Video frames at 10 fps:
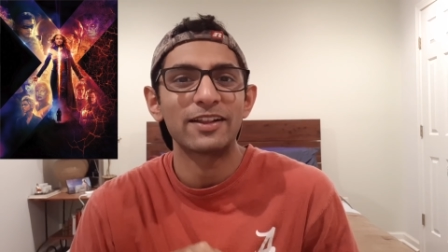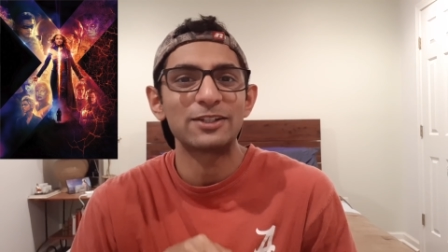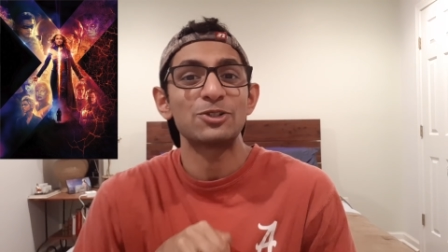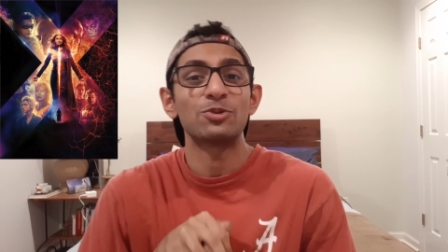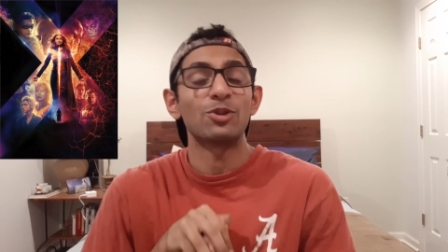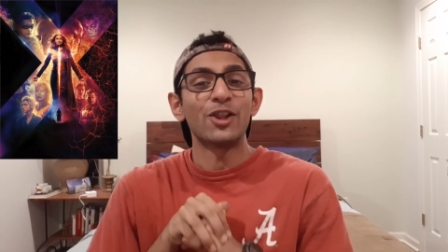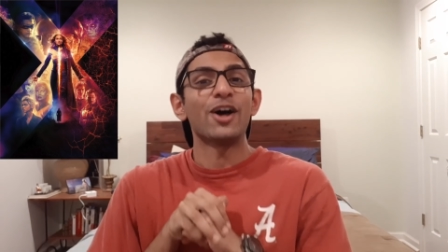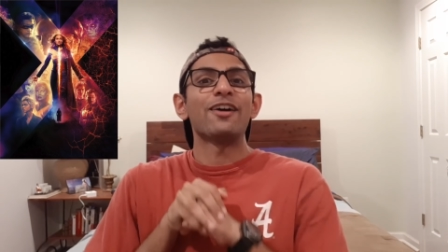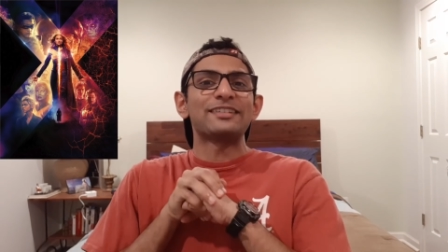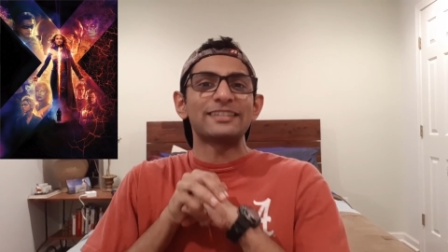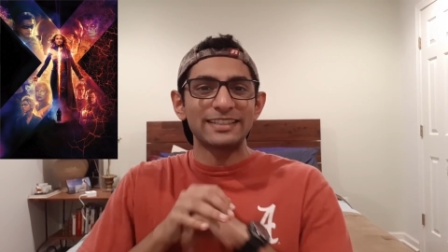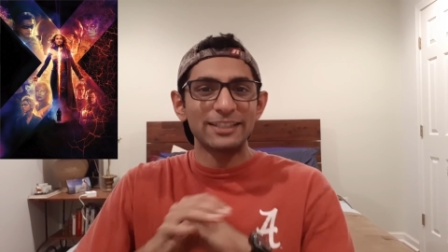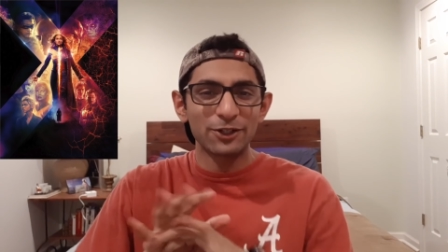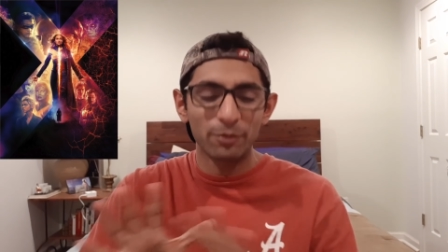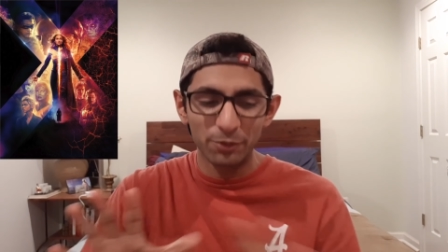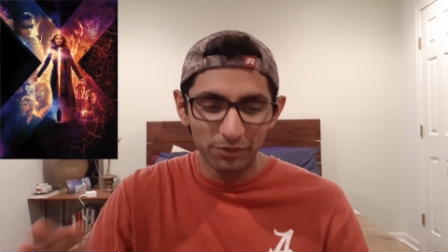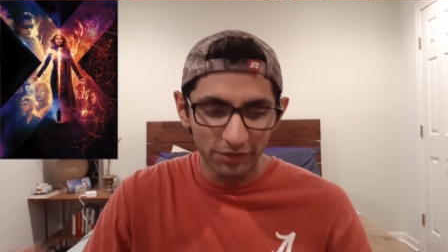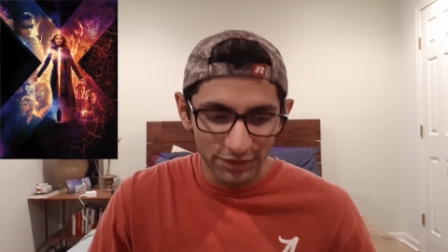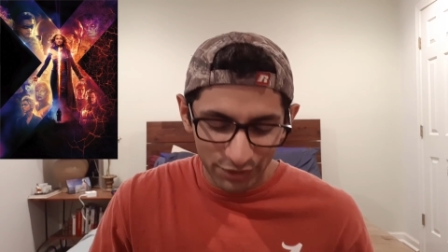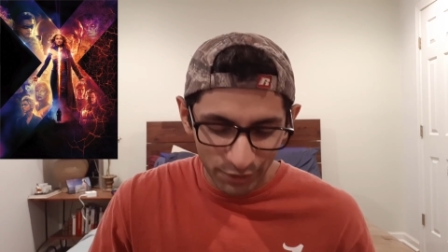that you love to see in our
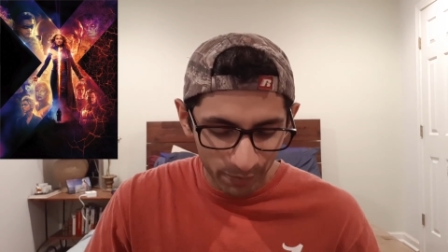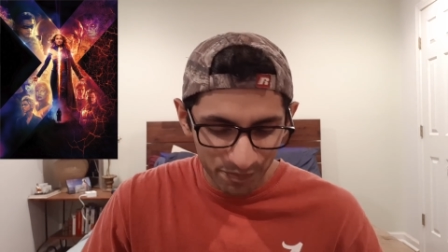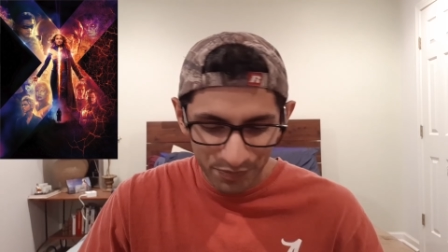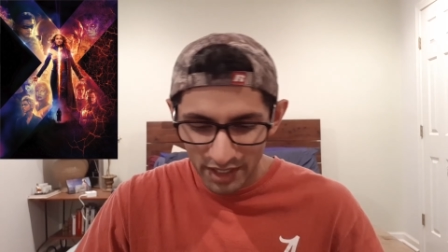movies, you know?